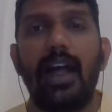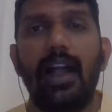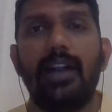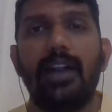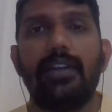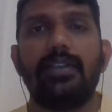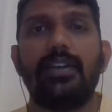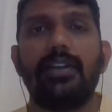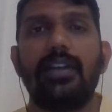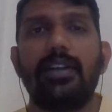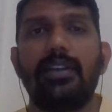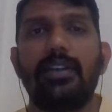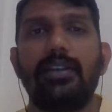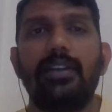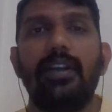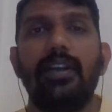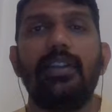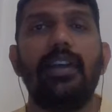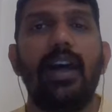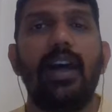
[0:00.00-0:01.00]
ad set
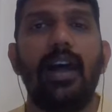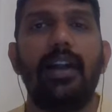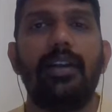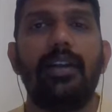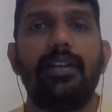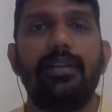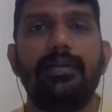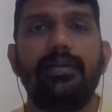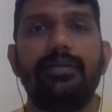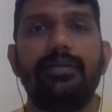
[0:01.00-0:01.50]
and the ad.